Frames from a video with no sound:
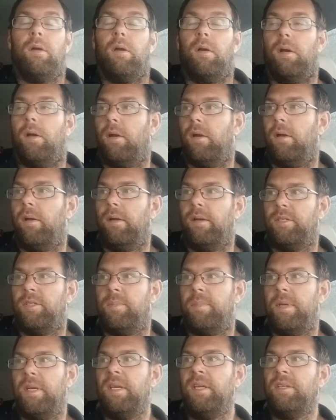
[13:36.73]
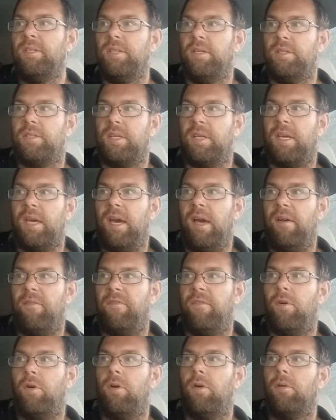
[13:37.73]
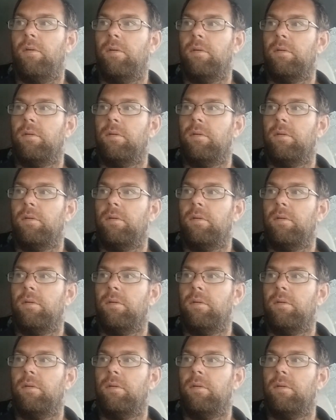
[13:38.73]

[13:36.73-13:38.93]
It's a bit easier to care for.